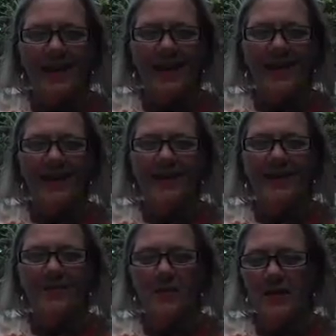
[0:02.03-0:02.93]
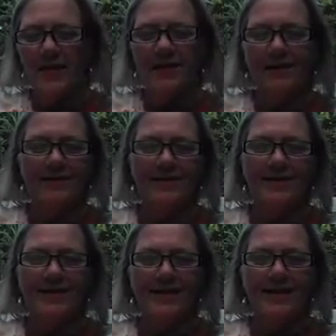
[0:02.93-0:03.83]
Hey everybody,
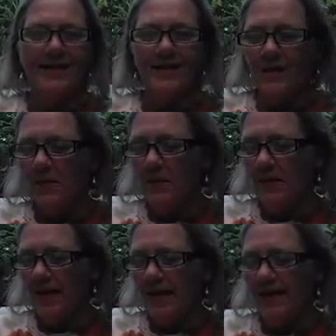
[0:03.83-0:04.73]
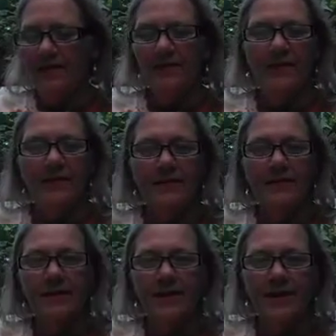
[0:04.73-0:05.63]
we're live
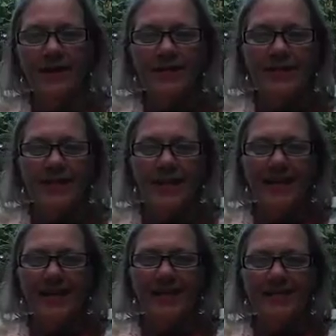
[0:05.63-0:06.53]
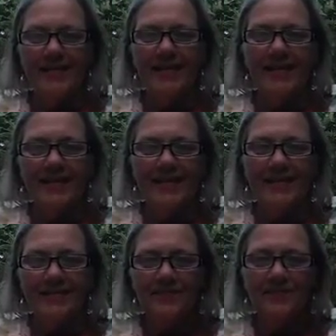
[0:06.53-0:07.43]
on day
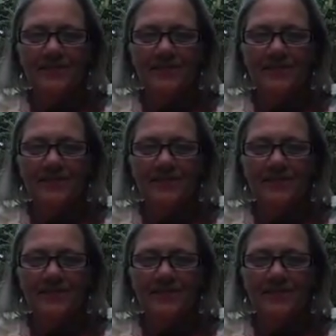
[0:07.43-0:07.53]
18